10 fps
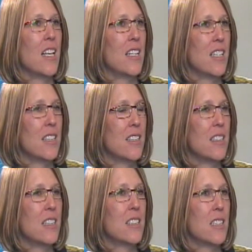It
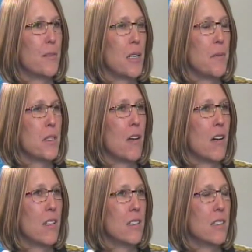is. It's sometimes
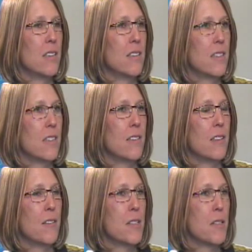hard to
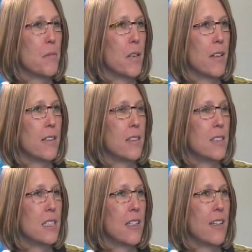go somewhere and
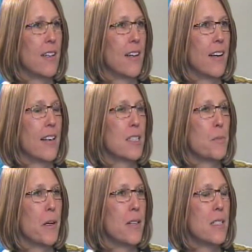
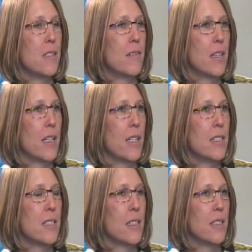experience new
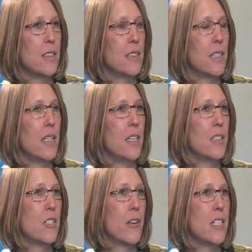things and eat
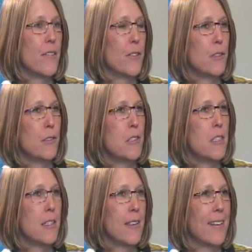strange
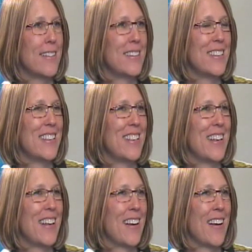foods and mm
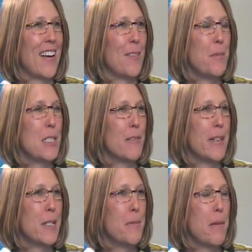-hmm. be
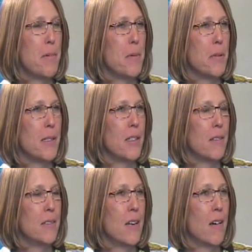surrounded by people you
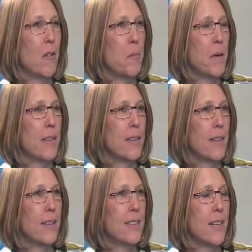don't know, but
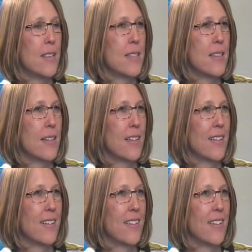it does
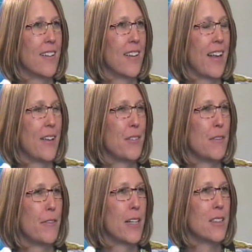have an
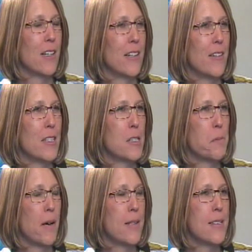effect on you that's
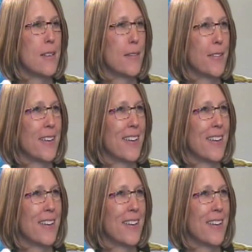positive.